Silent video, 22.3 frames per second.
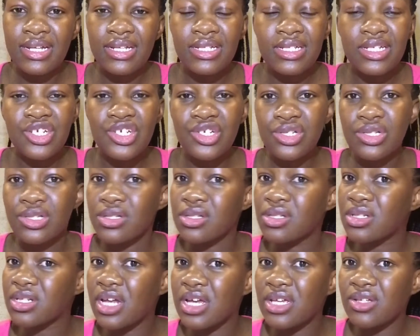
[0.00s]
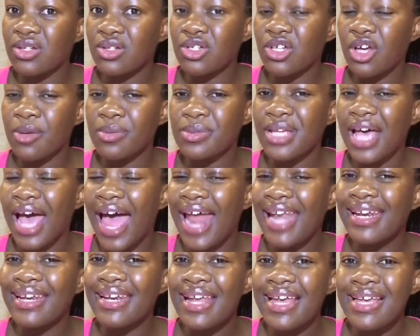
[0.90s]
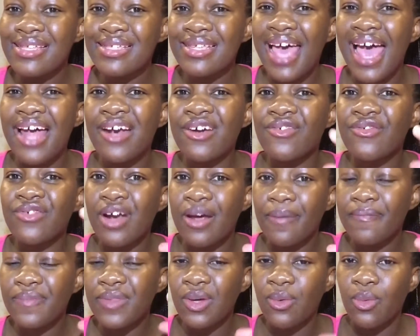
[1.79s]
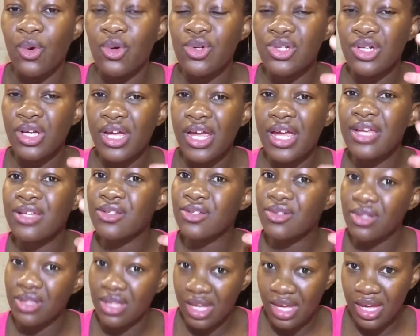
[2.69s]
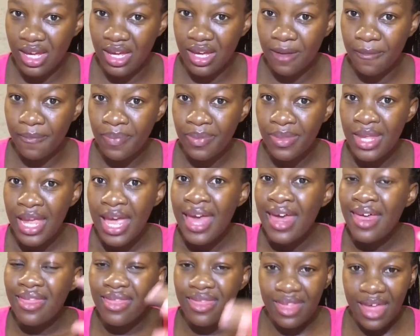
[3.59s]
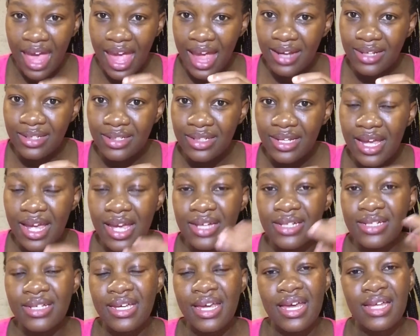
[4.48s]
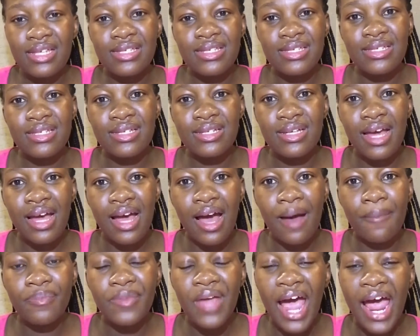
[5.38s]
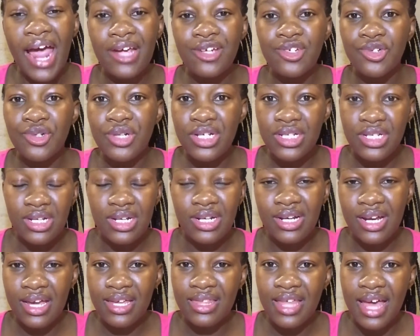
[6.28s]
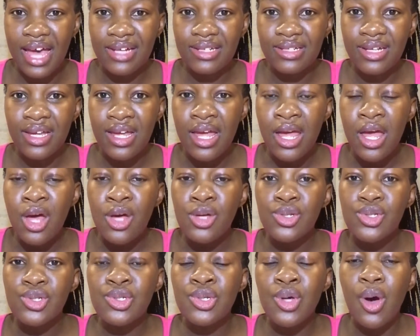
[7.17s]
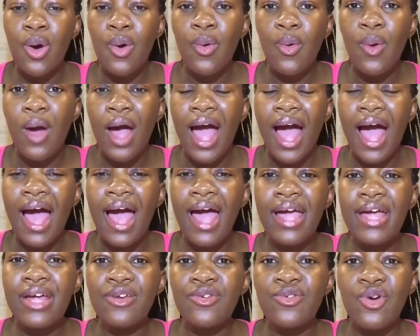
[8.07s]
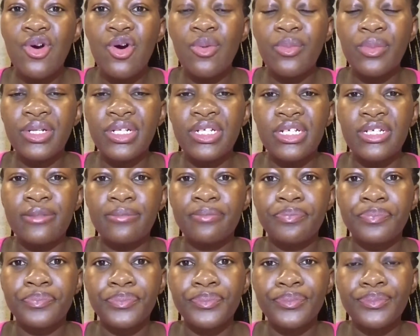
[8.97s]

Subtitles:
it just stays on top unless I rub the water into the hair. Then it gets hydrated like that. So I normally,